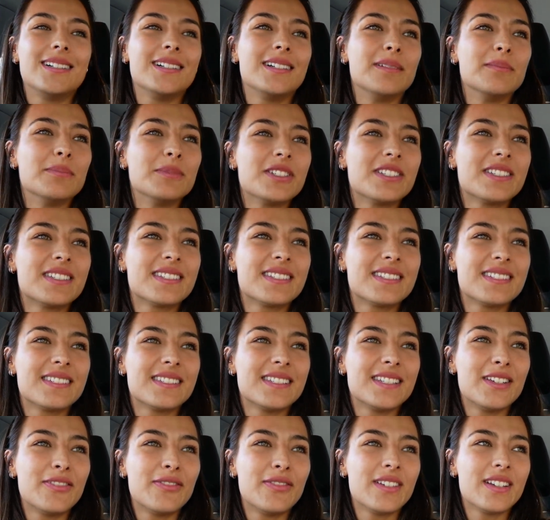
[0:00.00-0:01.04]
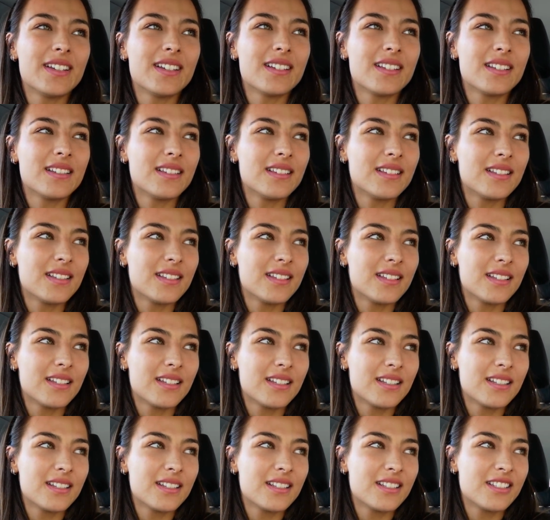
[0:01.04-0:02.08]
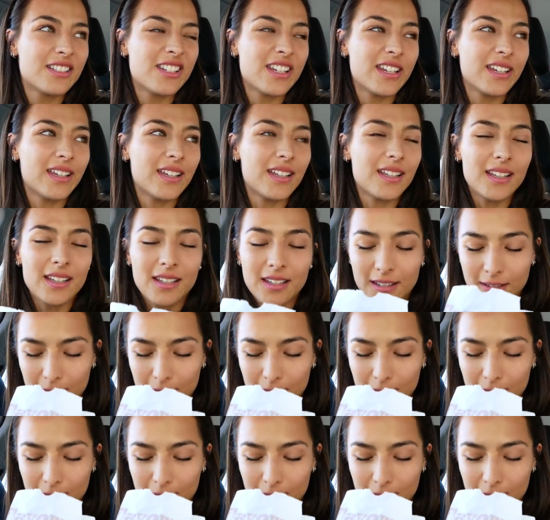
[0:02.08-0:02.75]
I'm just sniffing chicken.